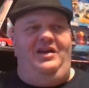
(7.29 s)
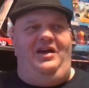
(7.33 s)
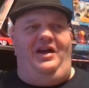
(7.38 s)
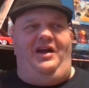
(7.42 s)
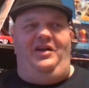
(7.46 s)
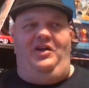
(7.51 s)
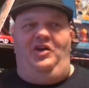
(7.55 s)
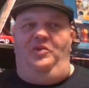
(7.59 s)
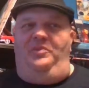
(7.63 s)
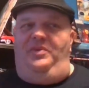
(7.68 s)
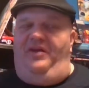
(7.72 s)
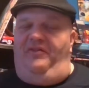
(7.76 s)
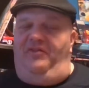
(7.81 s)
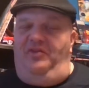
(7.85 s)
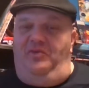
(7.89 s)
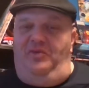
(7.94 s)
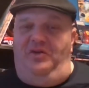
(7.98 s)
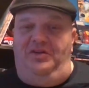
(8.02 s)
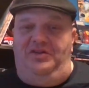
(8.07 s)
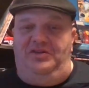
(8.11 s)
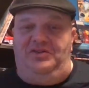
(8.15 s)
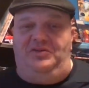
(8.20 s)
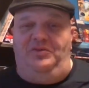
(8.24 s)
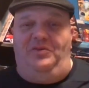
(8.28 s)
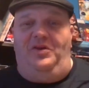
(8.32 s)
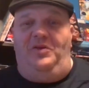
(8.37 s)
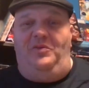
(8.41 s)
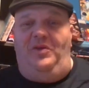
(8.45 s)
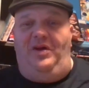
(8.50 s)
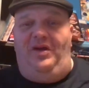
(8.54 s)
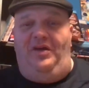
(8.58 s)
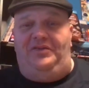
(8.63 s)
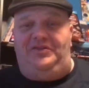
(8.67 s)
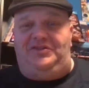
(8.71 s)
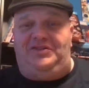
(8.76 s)
I hope everyone is doing
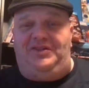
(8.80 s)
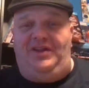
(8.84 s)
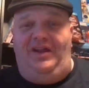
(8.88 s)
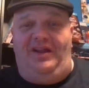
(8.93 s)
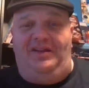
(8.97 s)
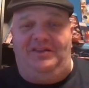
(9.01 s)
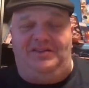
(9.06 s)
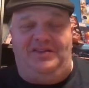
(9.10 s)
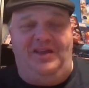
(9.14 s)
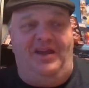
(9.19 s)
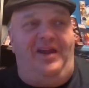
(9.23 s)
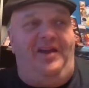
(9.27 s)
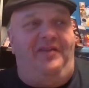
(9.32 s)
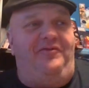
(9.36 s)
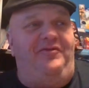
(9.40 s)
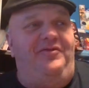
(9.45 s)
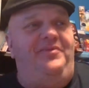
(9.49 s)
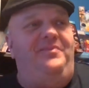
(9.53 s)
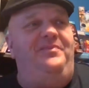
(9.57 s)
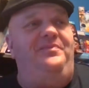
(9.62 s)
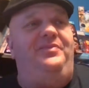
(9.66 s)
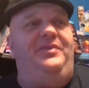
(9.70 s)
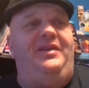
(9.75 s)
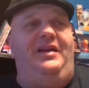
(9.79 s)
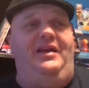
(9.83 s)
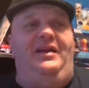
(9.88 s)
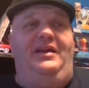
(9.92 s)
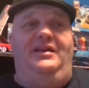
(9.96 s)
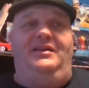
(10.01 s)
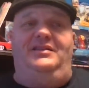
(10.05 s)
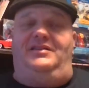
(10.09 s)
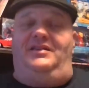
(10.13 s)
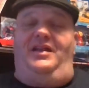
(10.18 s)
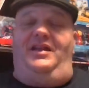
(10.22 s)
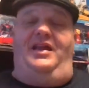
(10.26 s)
well and staying safe.
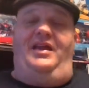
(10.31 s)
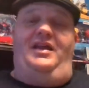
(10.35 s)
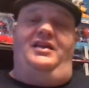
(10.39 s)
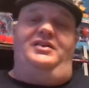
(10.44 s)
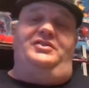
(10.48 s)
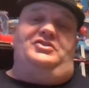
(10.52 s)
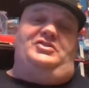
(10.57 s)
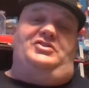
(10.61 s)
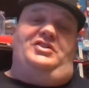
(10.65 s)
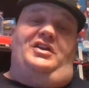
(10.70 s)
Today is